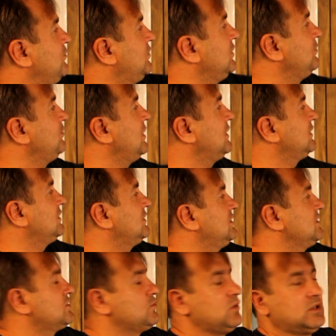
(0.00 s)
implemented
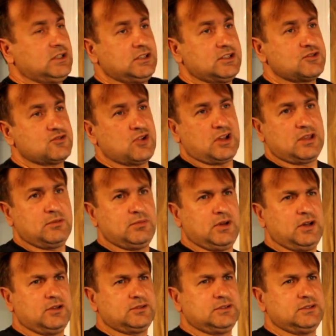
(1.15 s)
this one in a truck
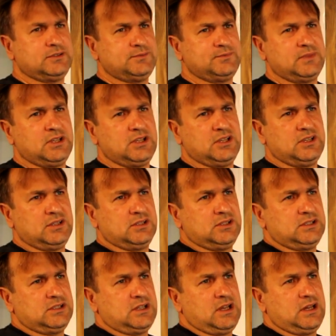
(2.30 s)
about
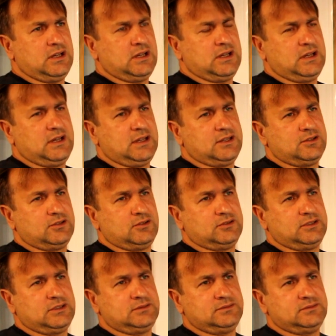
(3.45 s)
I don't know
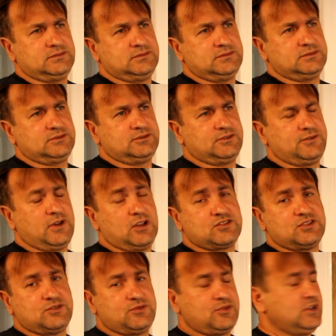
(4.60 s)

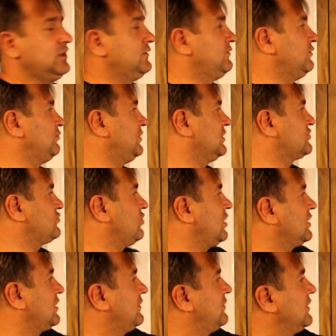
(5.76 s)
2003 for big
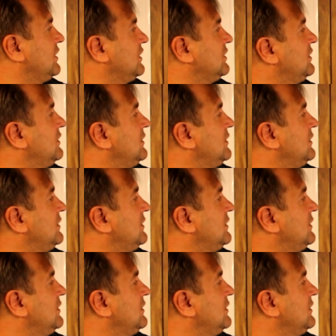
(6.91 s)
truck, I think.